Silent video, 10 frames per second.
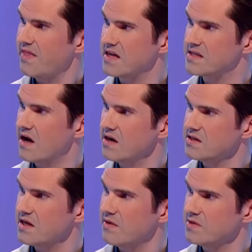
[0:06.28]
I think it's
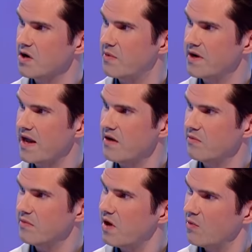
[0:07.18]
nice, you know, he's got one now,
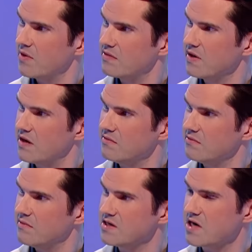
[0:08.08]
along with, you know,
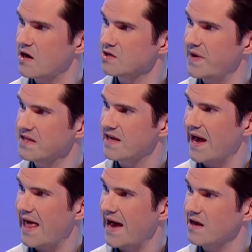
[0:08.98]
his classmates,
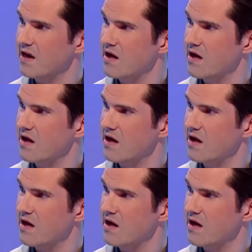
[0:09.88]
Galahad and